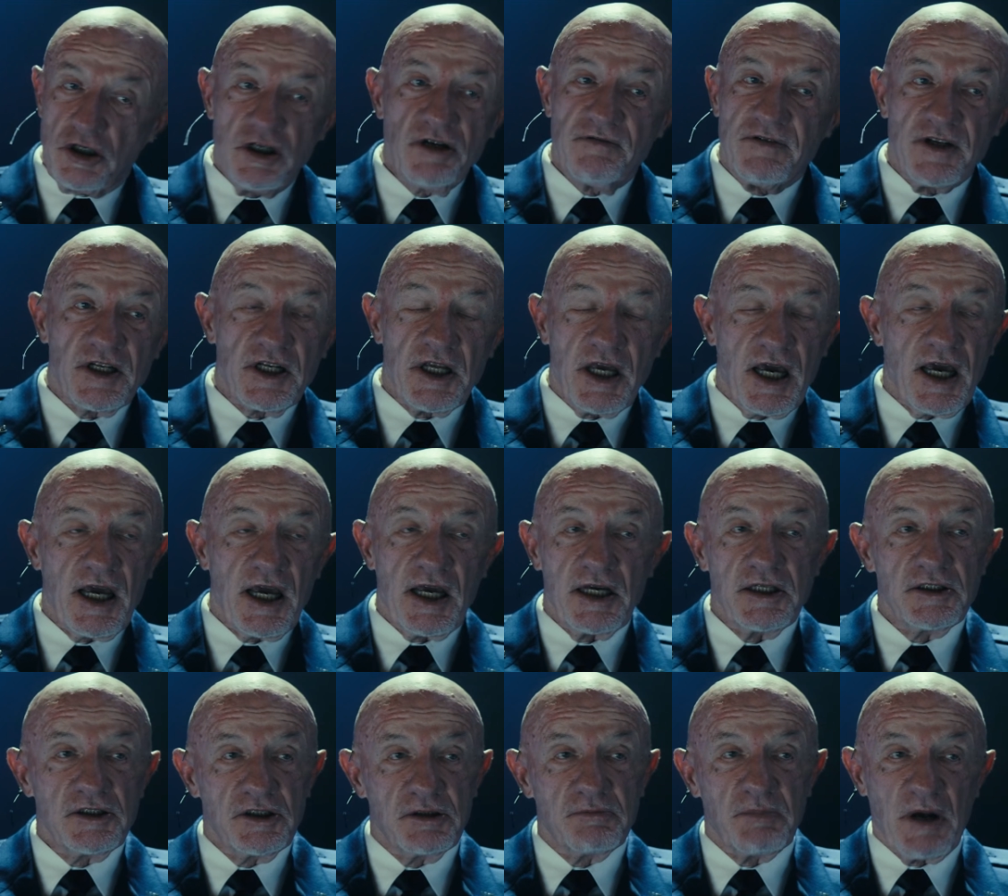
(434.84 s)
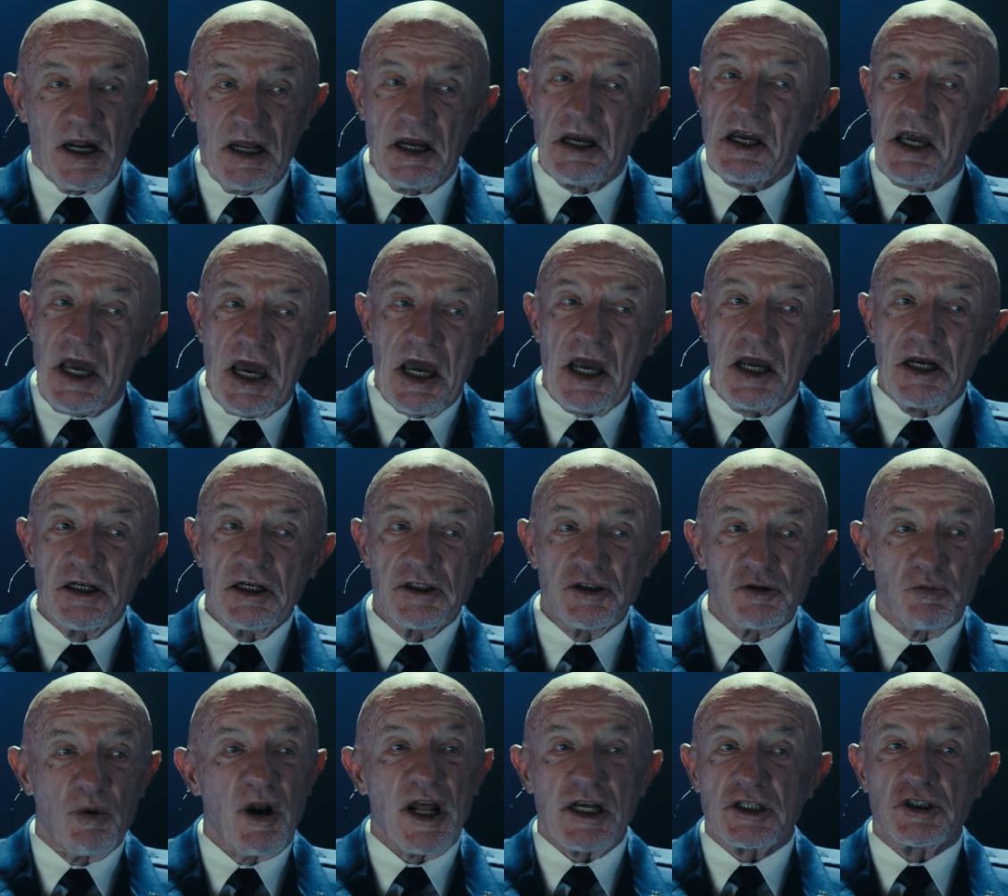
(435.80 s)
he's a liar and doesn't
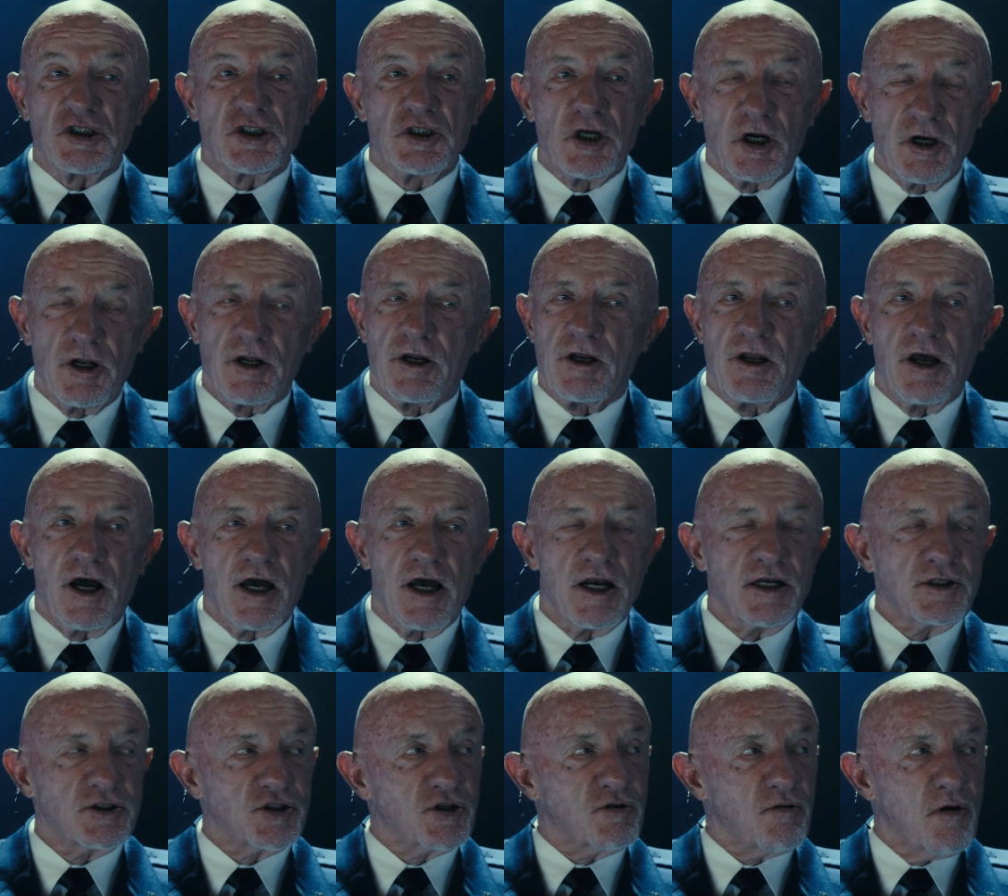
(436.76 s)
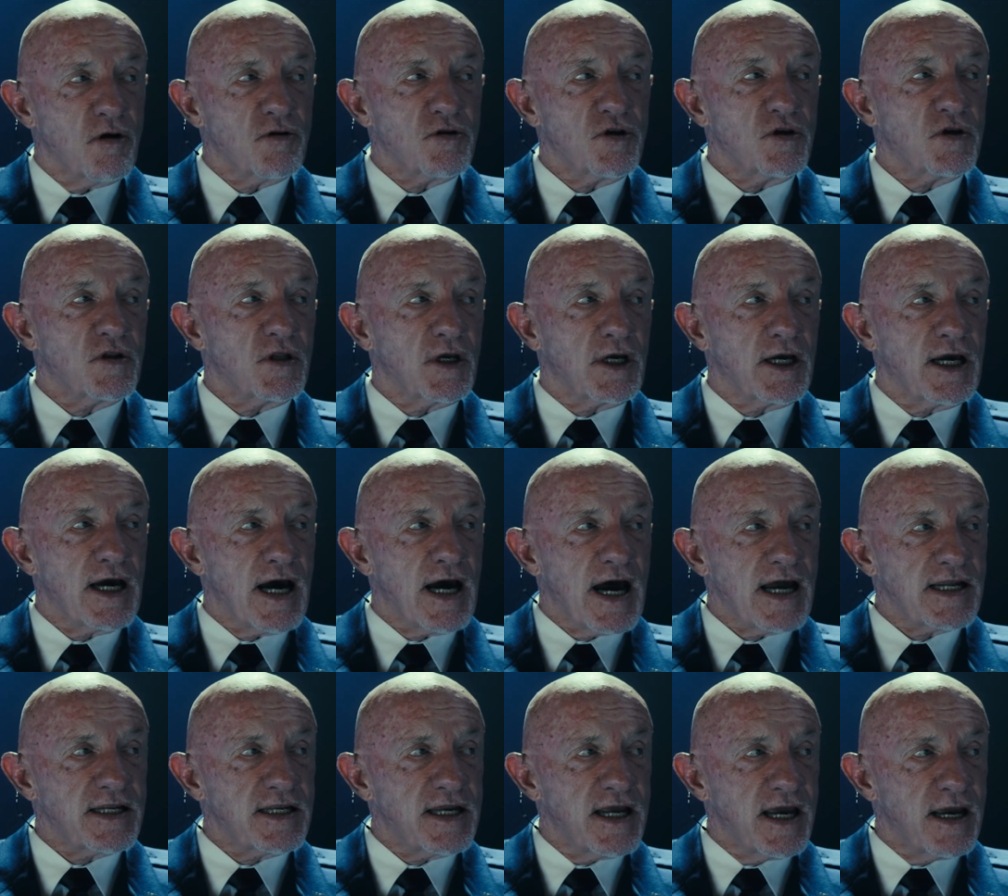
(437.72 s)
even know the name of his first dog,
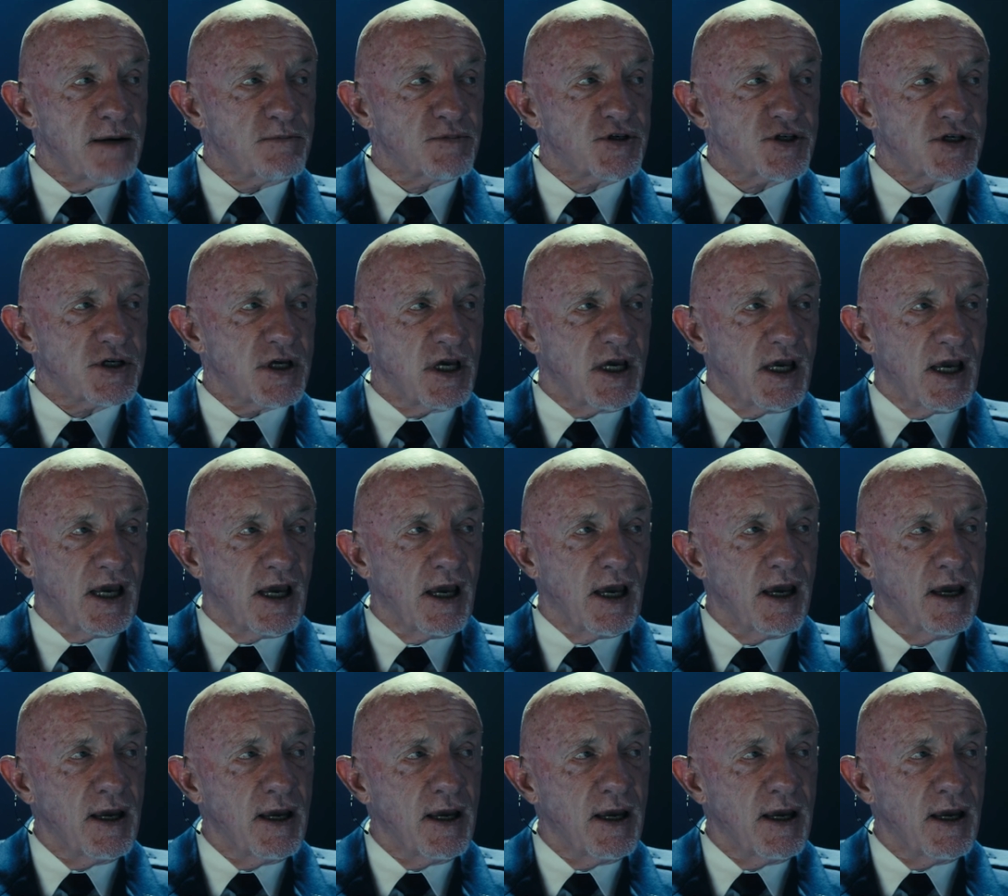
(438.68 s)
which also connects